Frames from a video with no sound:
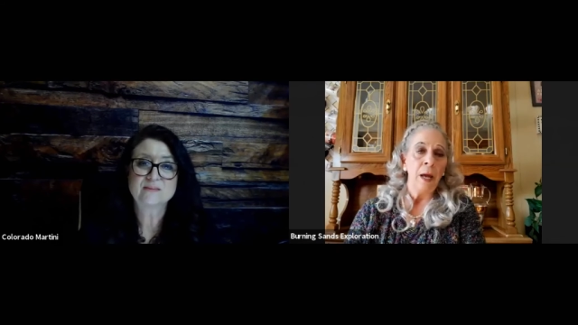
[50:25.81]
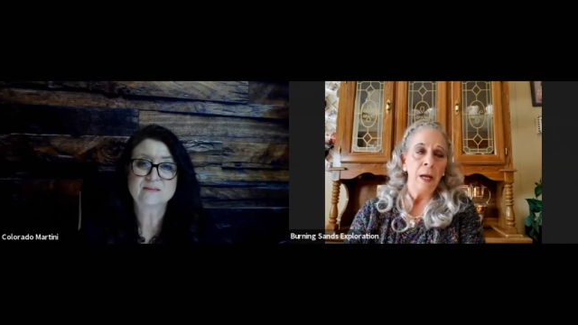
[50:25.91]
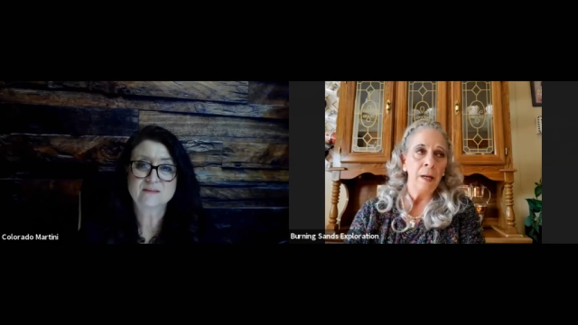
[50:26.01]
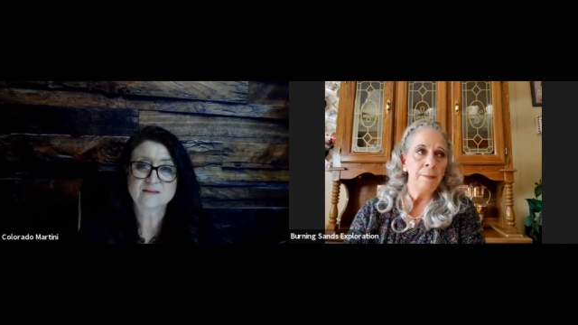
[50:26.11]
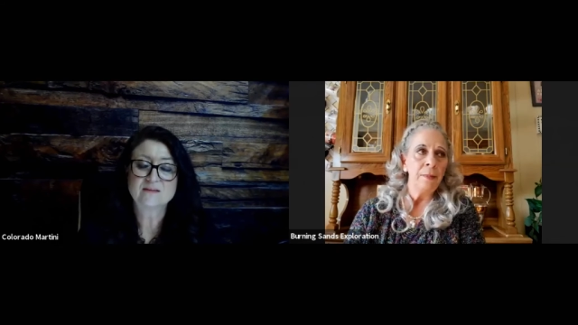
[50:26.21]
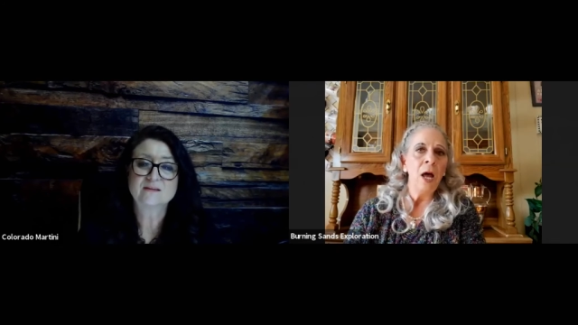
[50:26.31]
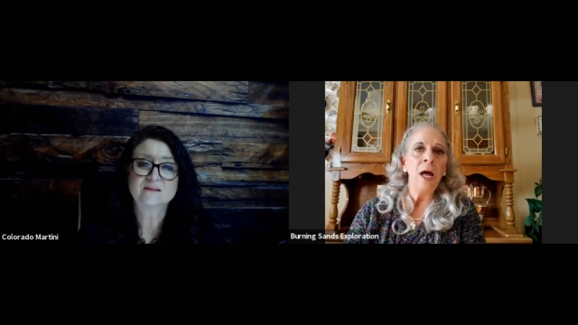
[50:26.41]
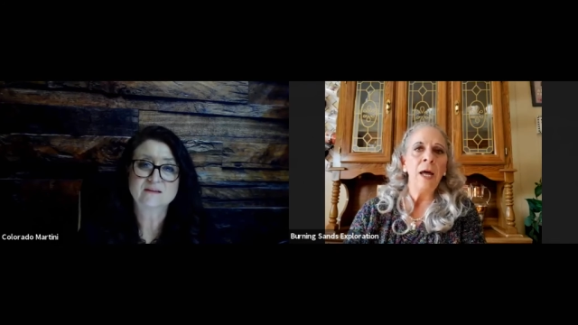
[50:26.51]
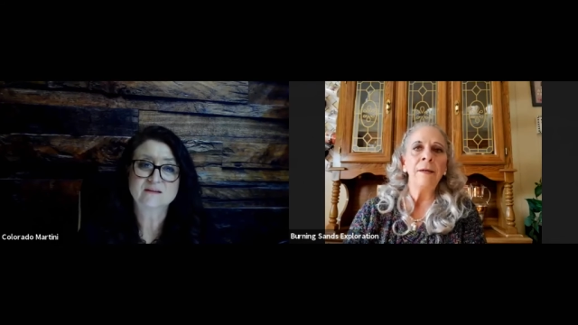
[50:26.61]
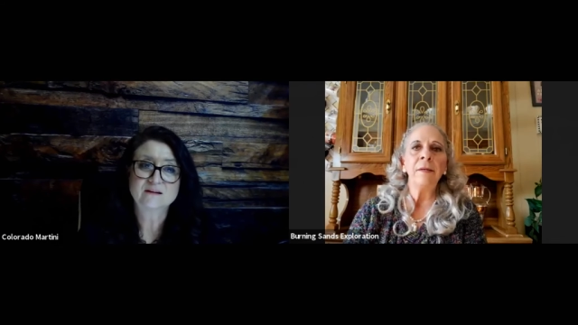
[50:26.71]
Speaker 1: um,
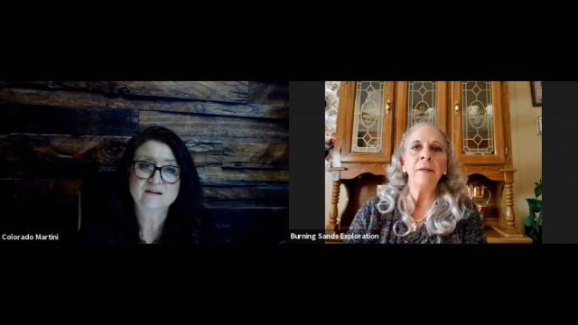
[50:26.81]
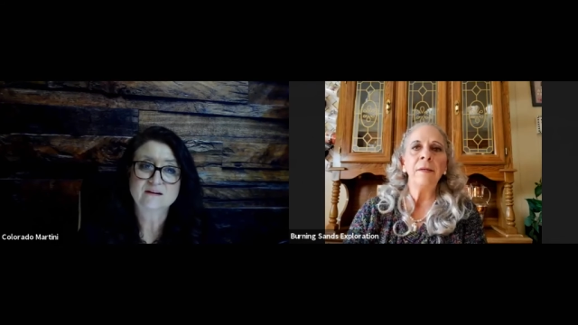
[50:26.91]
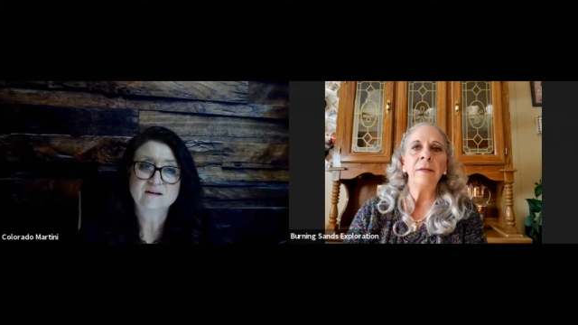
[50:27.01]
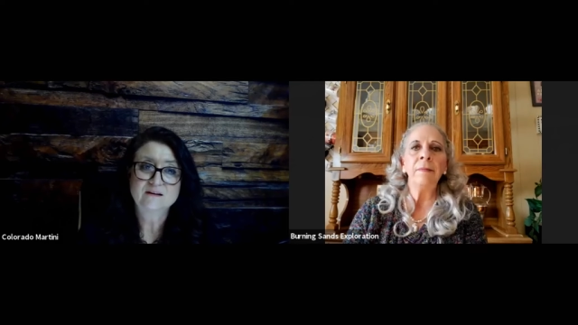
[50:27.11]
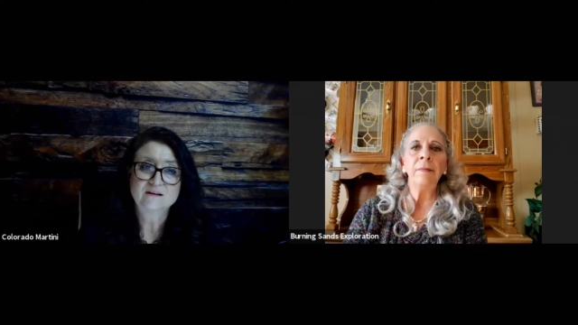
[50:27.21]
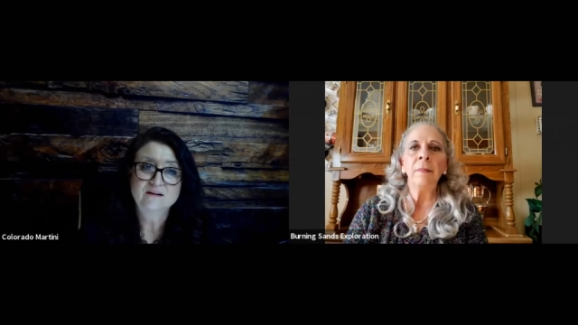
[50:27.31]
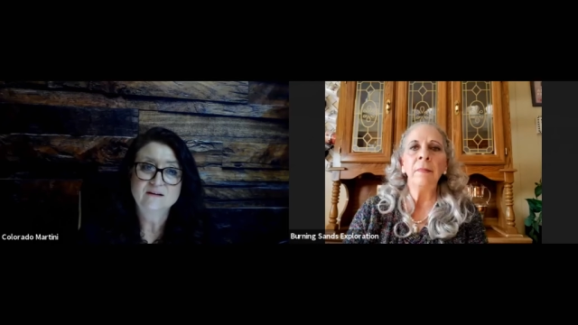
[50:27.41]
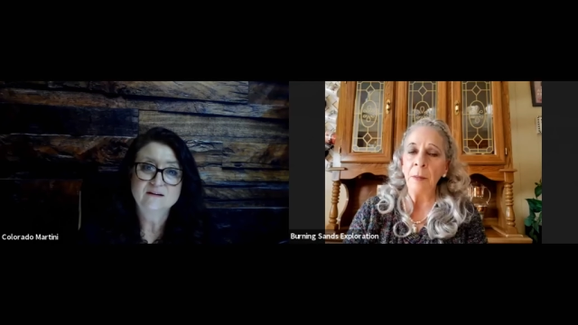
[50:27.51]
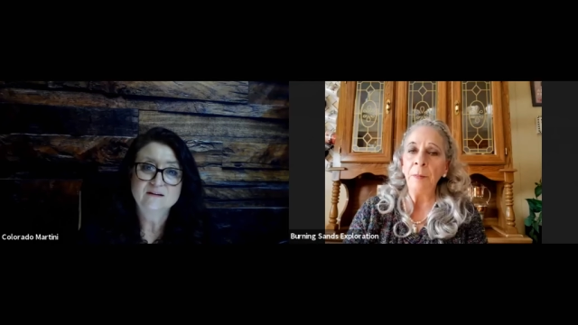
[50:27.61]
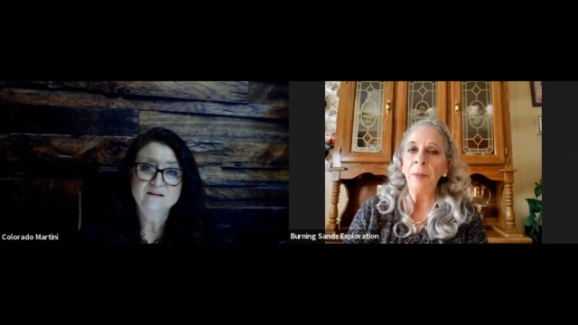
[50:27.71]
not like
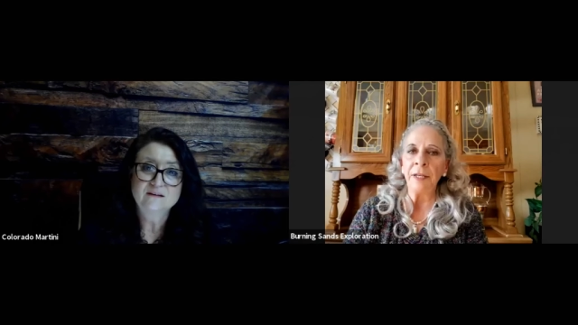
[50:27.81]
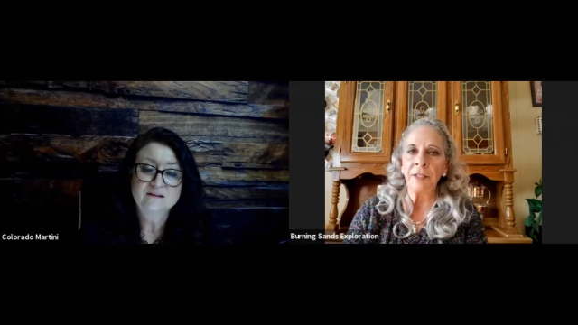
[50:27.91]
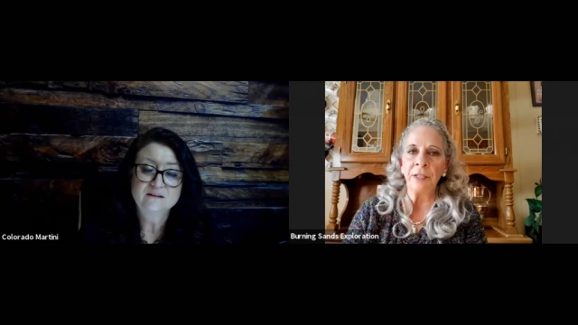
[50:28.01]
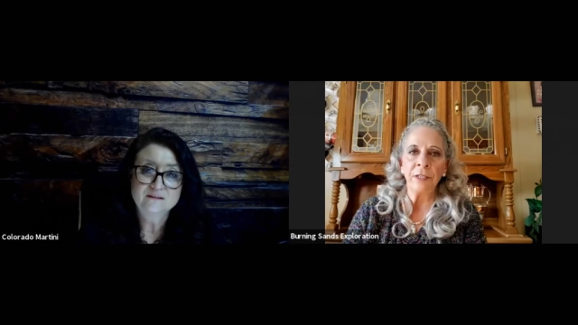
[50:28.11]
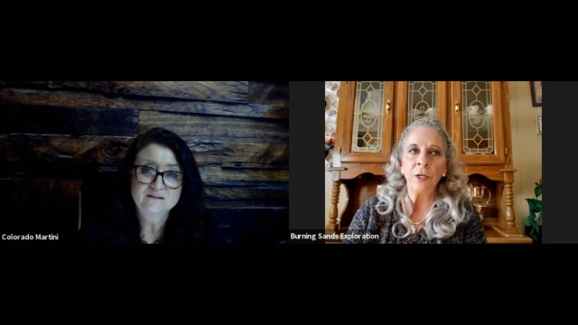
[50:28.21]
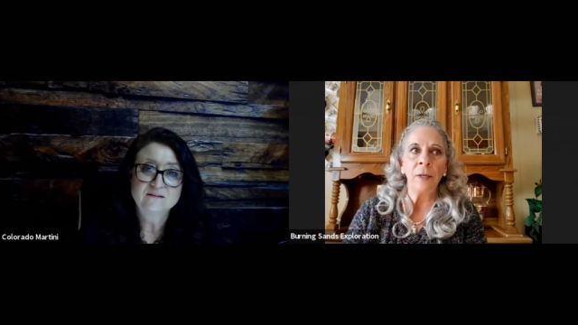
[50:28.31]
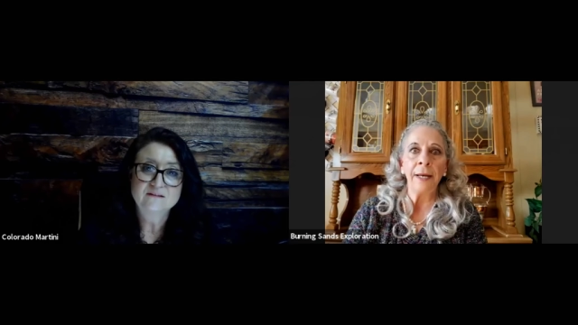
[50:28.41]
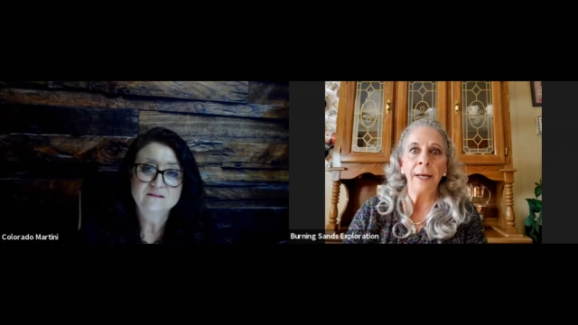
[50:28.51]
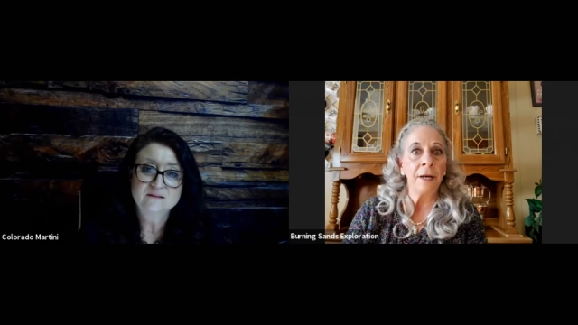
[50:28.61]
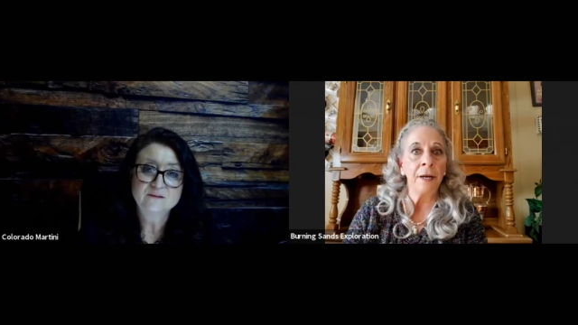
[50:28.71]
some places, you
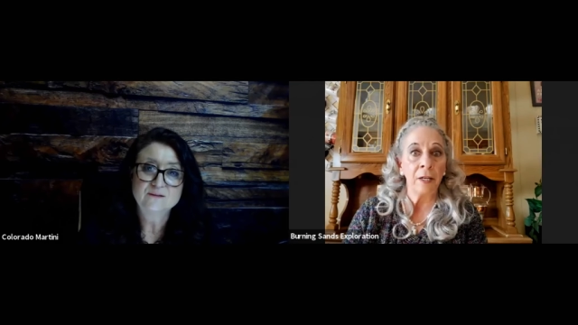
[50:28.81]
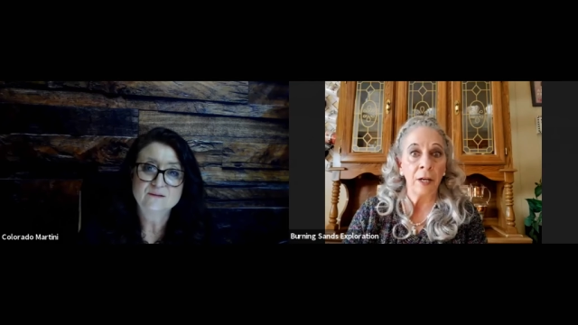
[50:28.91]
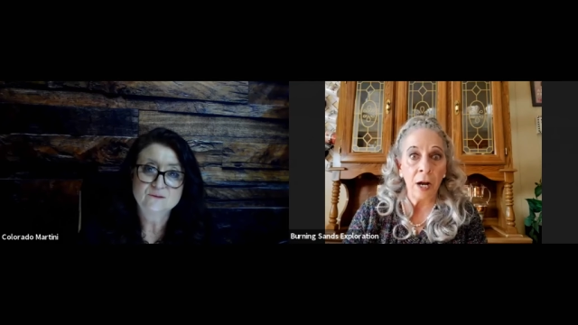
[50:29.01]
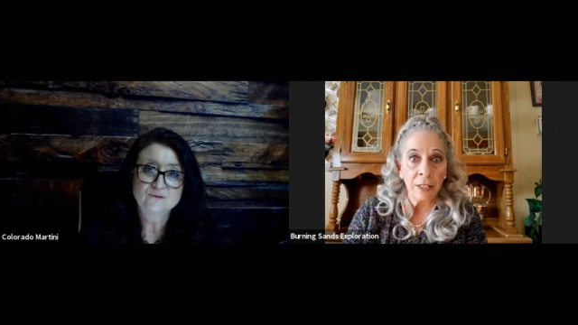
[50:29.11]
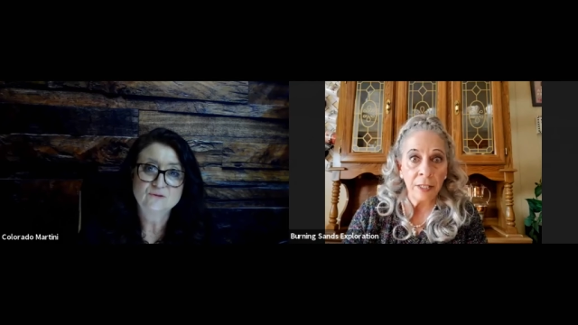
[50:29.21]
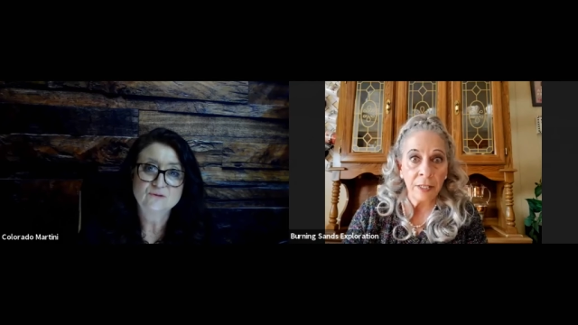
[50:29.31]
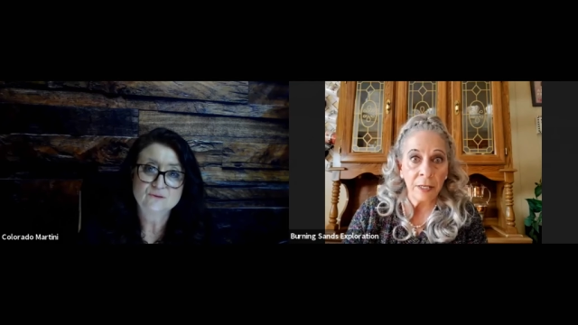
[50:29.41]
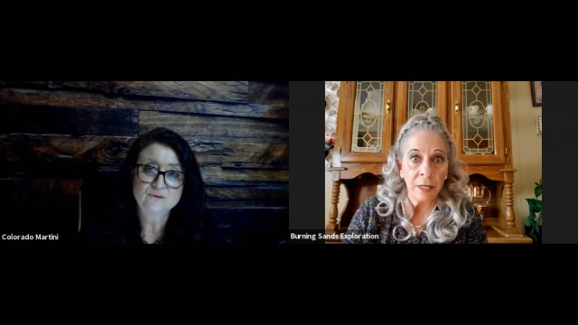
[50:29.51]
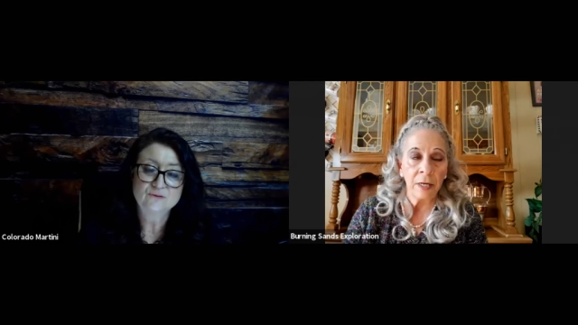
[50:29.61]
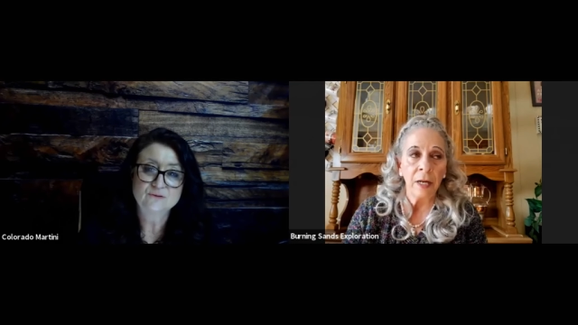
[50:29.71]
know, not
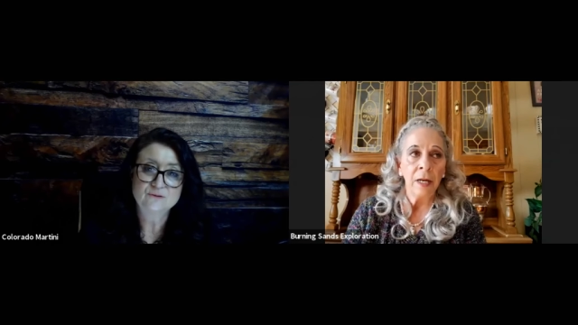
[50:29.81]
constant.